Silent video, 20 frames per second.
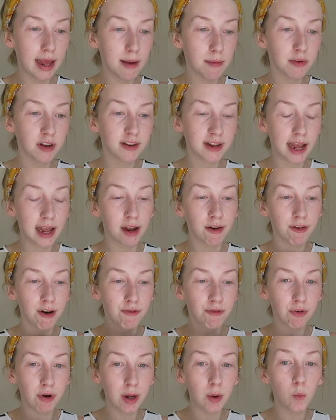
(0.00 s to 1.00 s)
him to take her
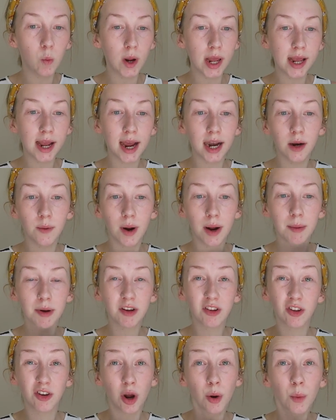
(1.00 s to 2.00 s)
every week anyway
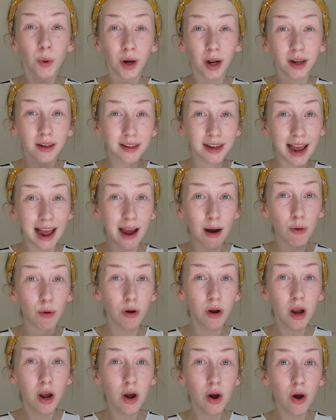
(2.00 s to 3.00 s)
because i don't want her to get out